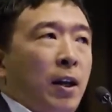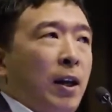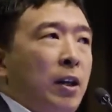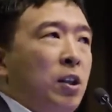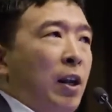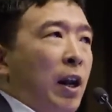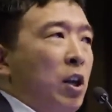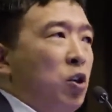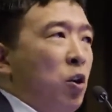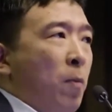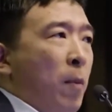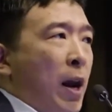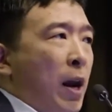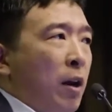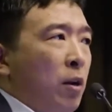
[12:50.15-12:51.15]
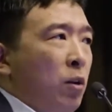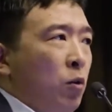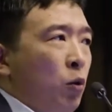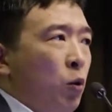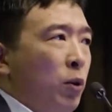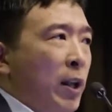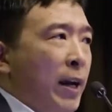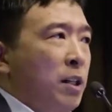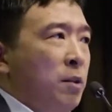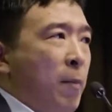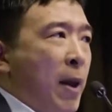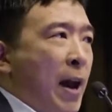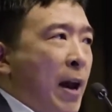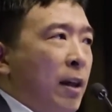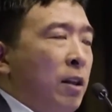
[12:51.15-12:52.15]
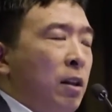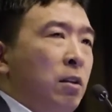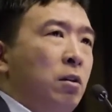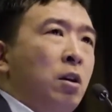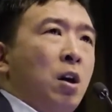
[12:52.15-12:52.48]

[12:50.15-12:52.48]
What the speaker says: is an Asian man who likes math.